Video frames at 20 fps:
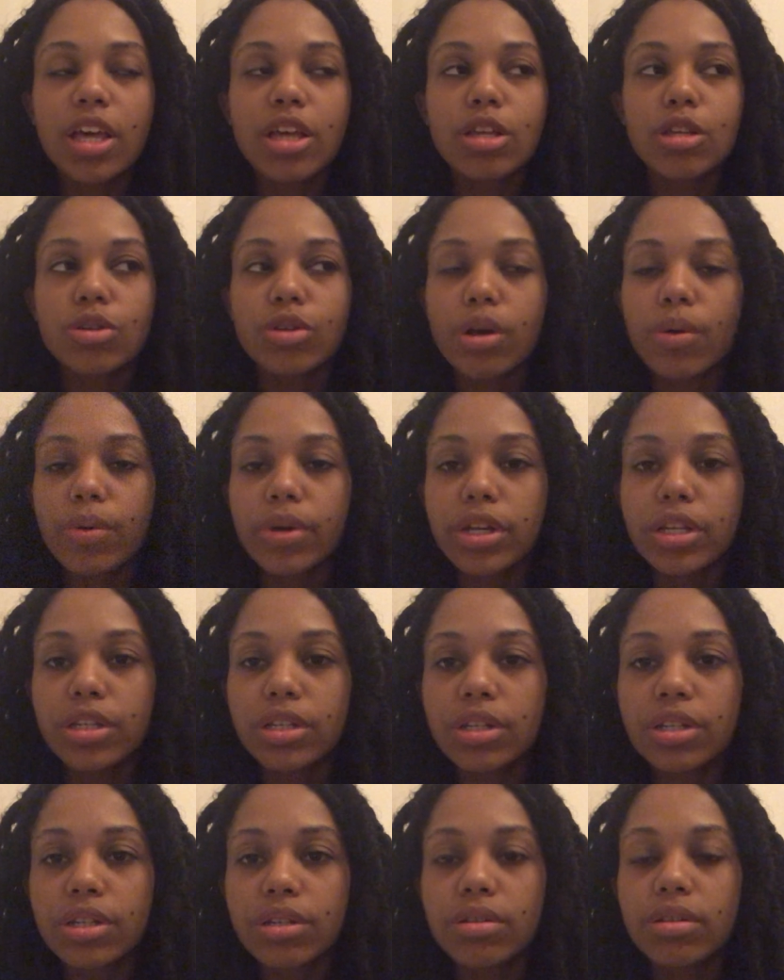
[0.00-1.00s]
So I wanted to
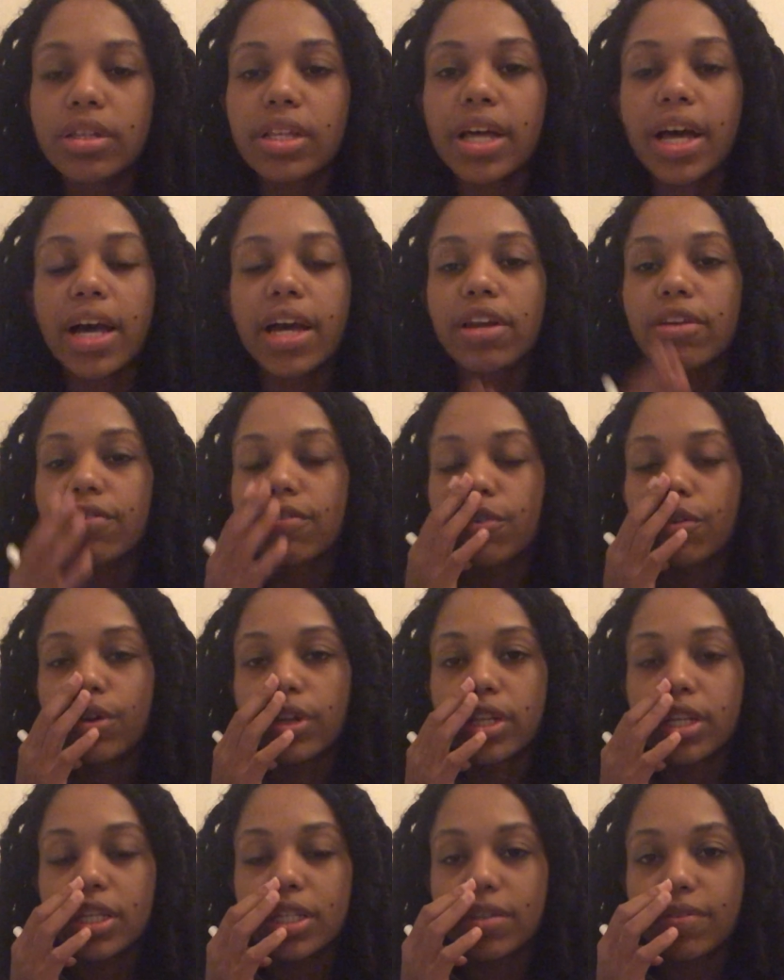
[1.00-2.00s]
do that for
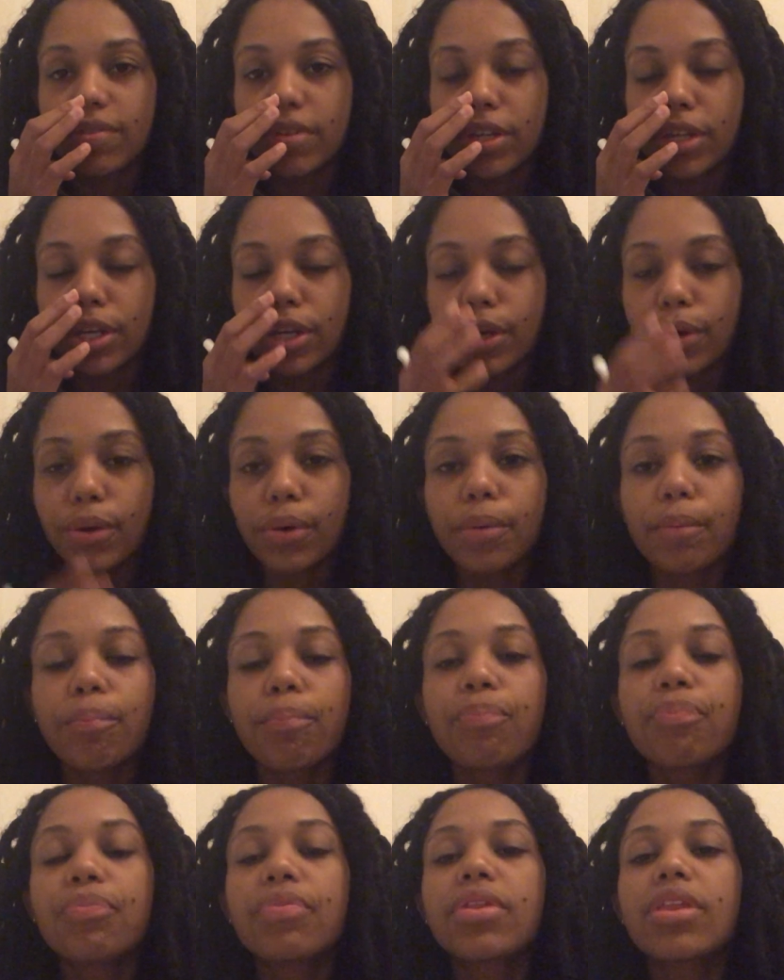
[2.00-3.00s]
this video.
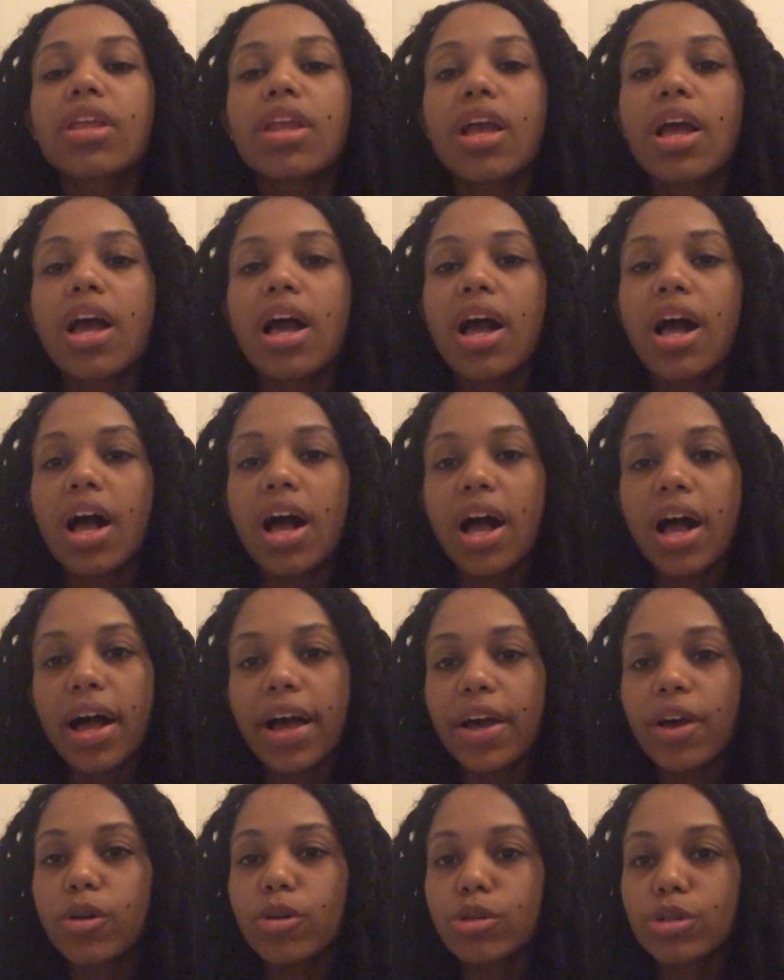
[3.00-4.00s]
I
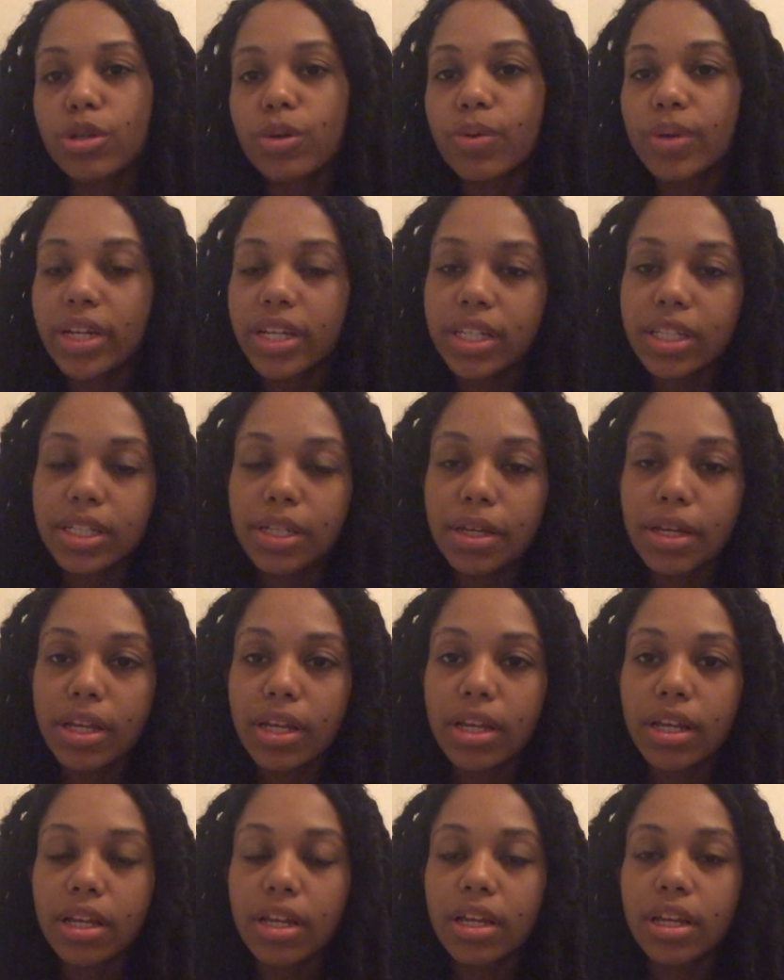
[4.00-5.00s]
also wanted to
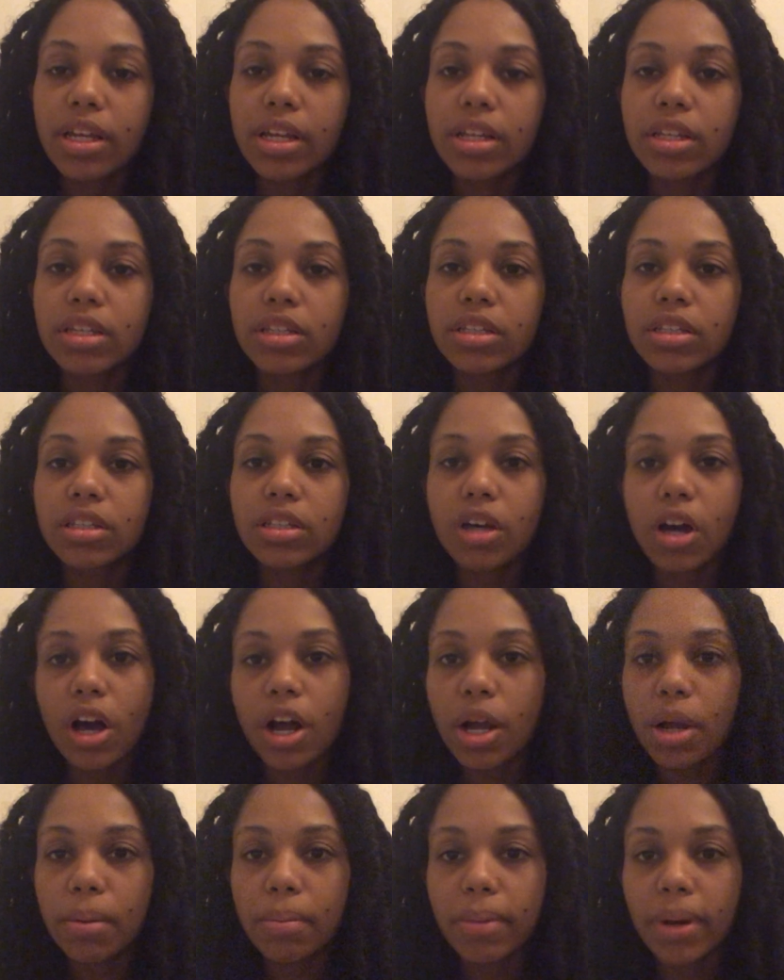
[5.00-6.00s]

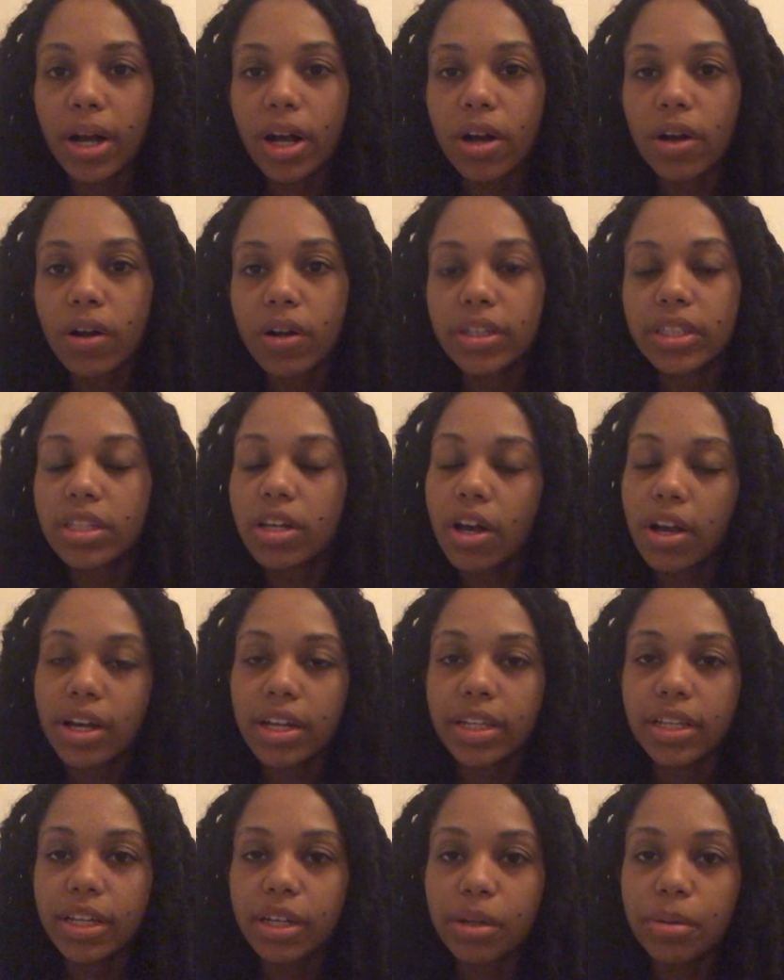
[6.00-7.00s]
talk a
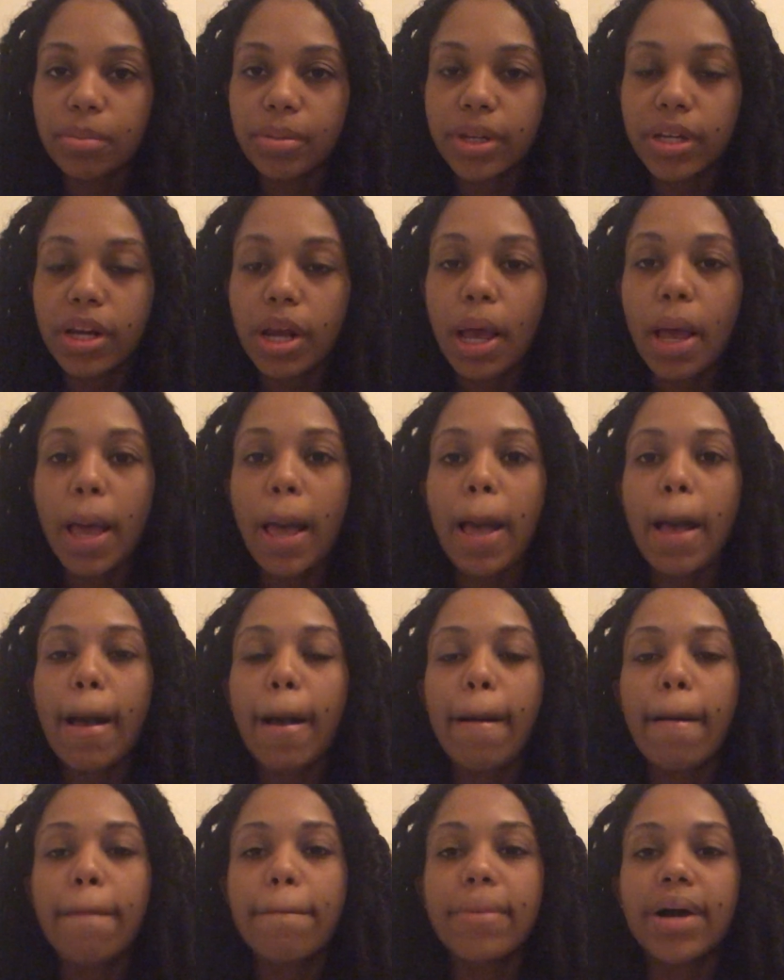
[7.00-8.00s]
little bit
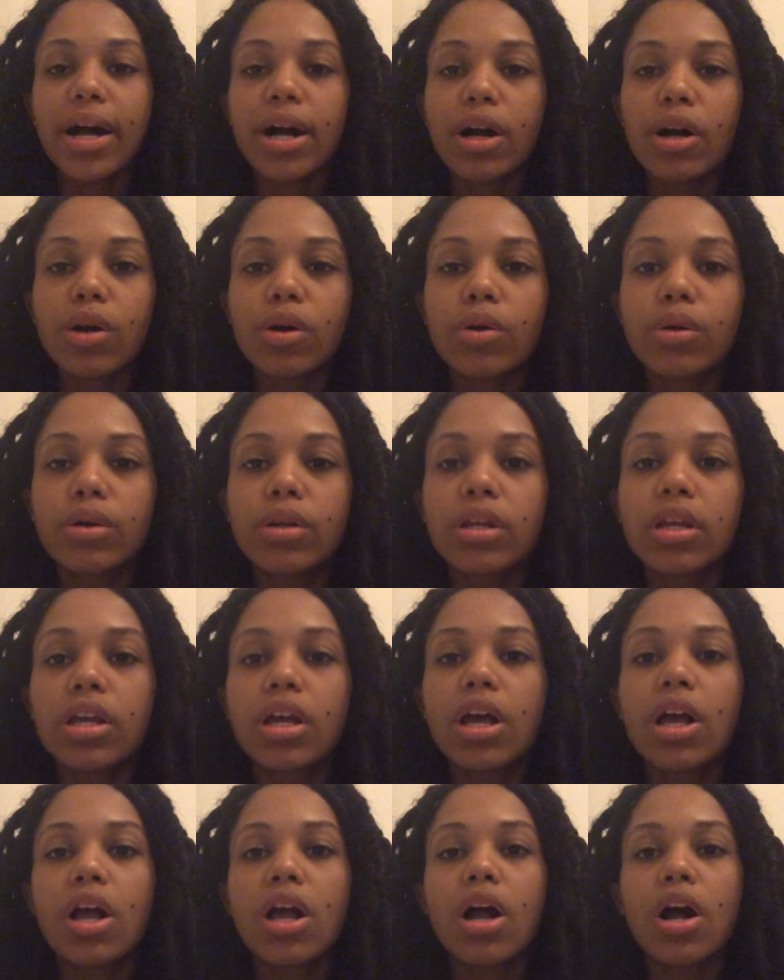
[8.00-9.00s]
about
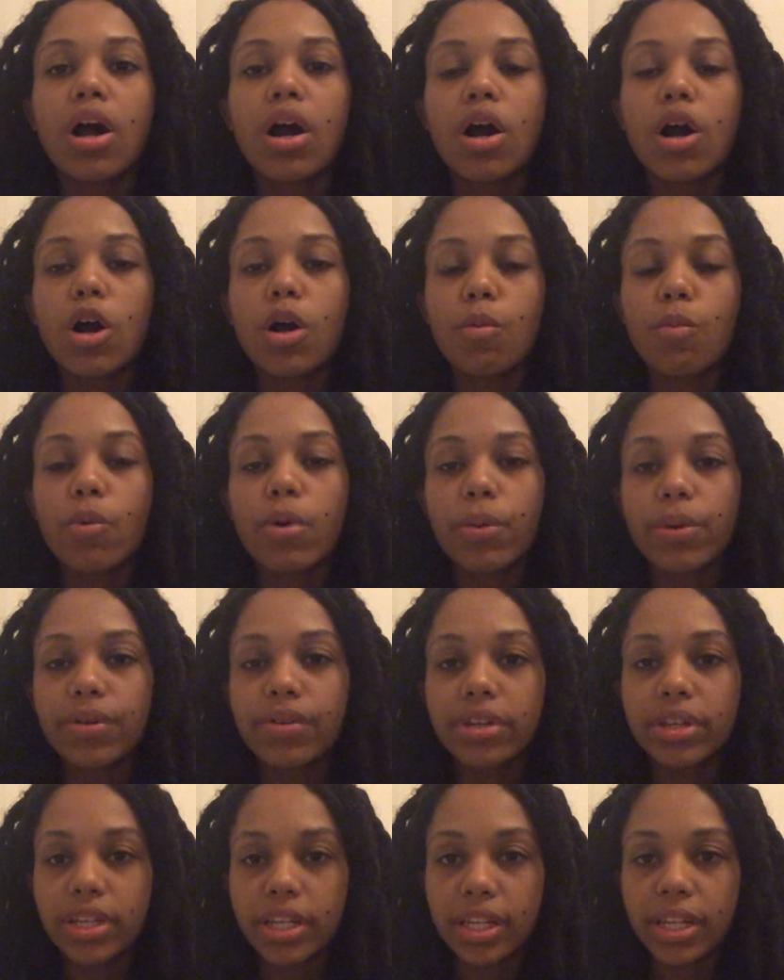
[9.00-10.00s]
what we
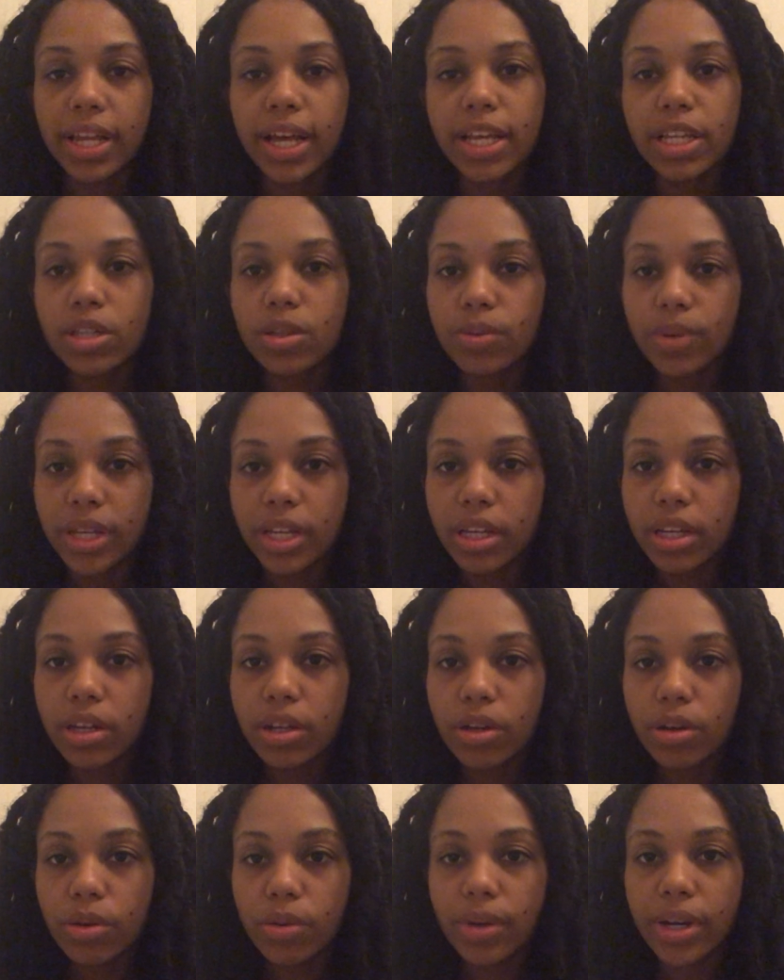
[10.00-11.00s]
did last week
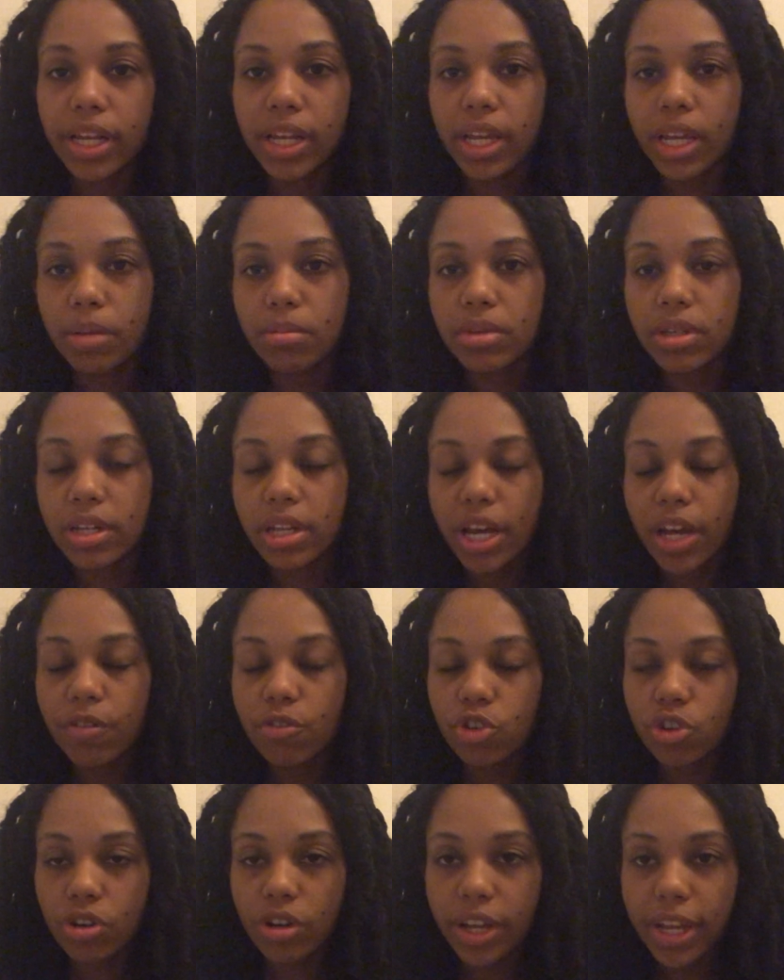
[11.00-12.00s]
when it came to life
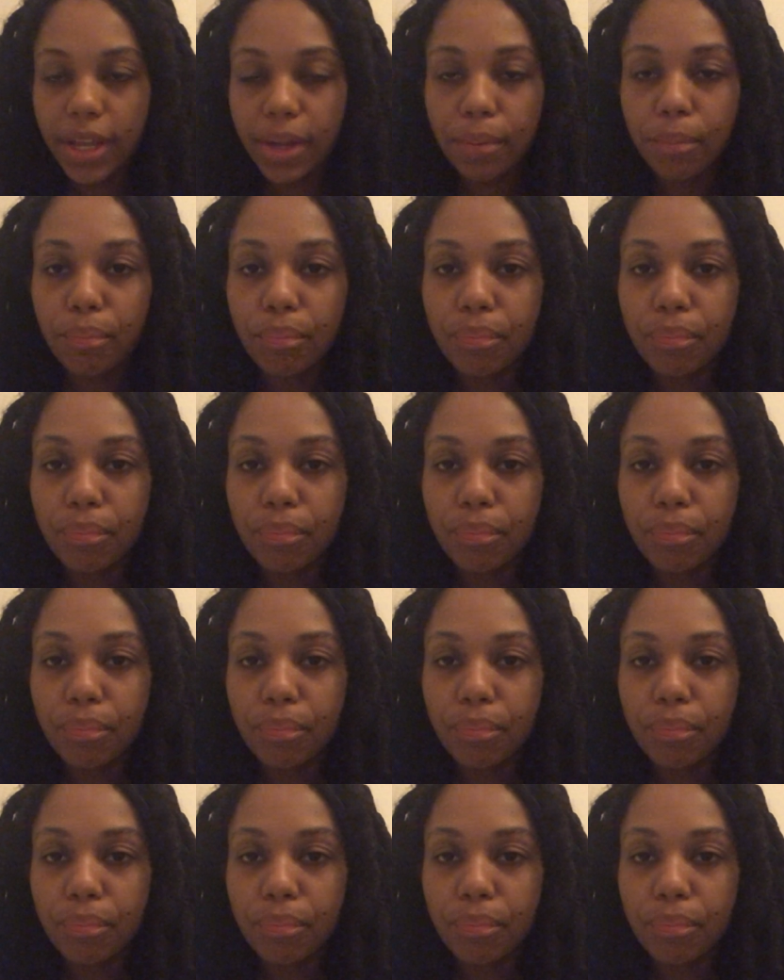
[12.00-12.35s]
drawing.